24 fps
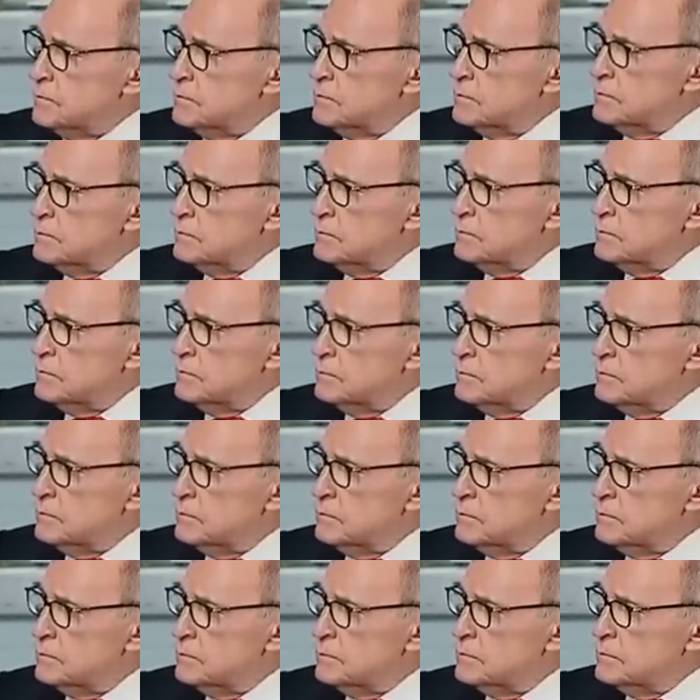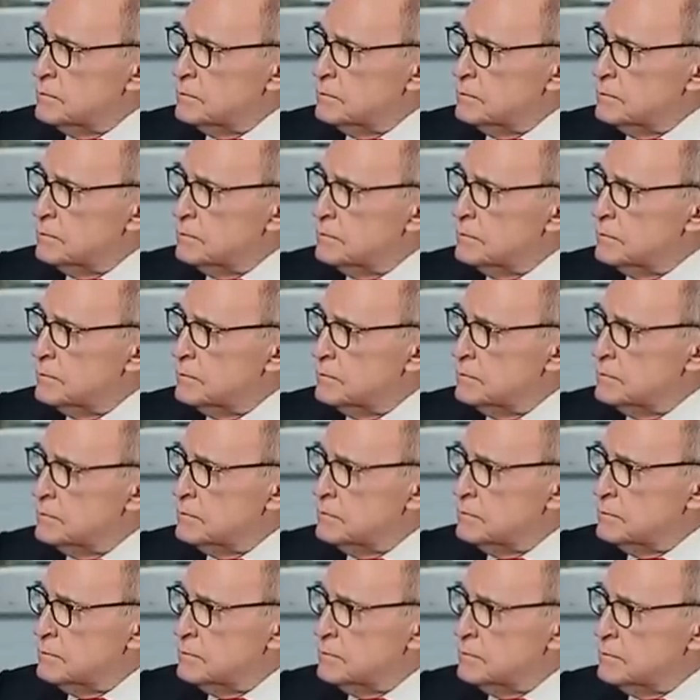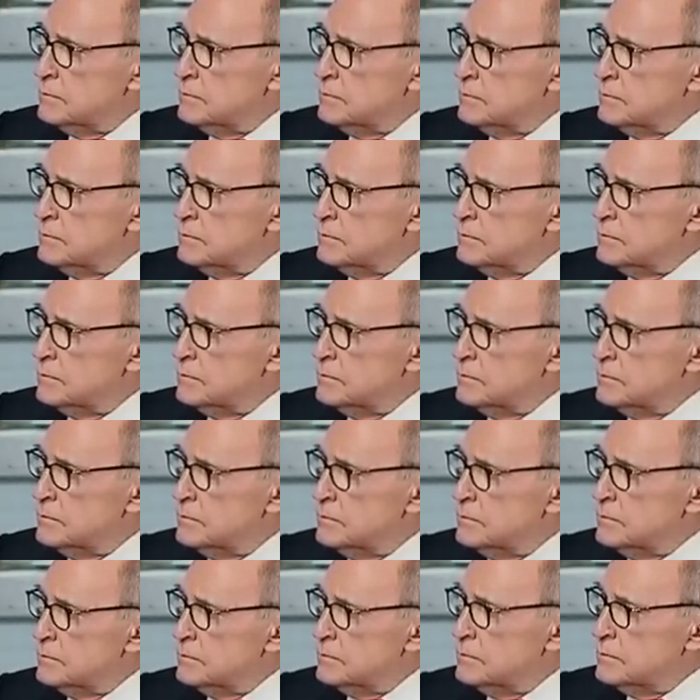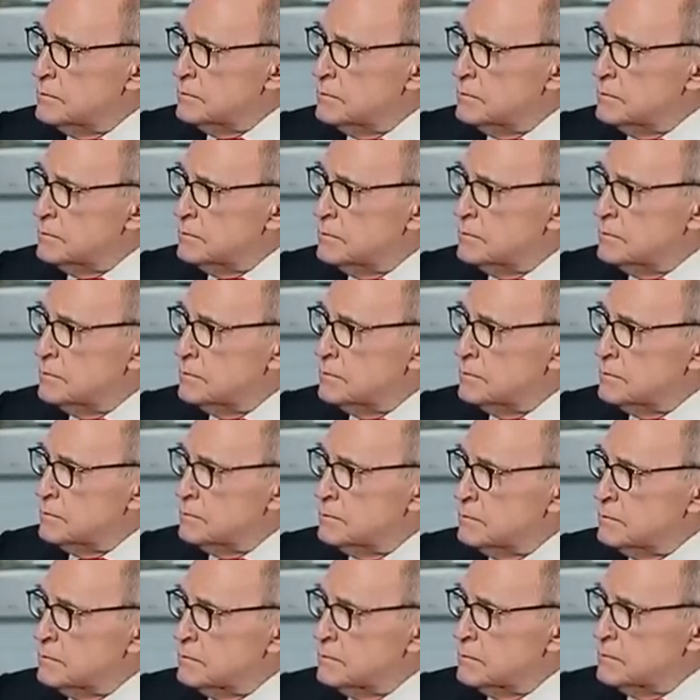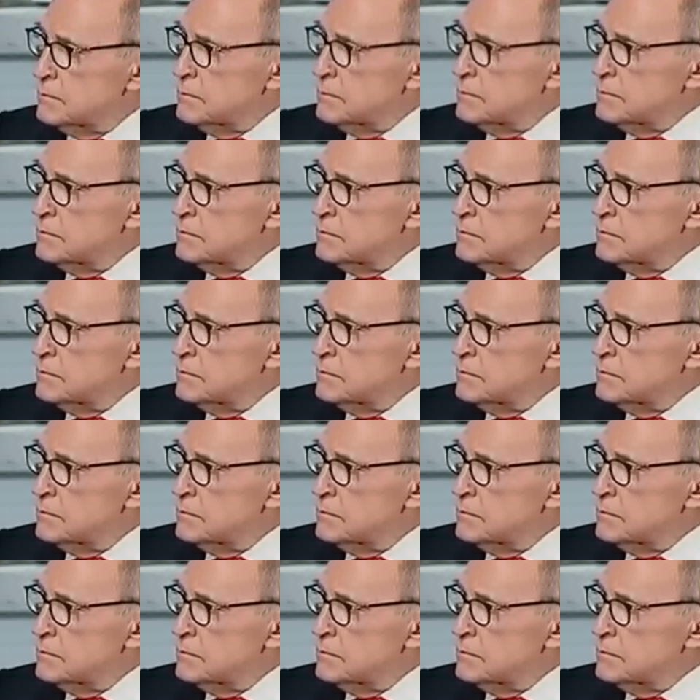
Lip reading: (silent)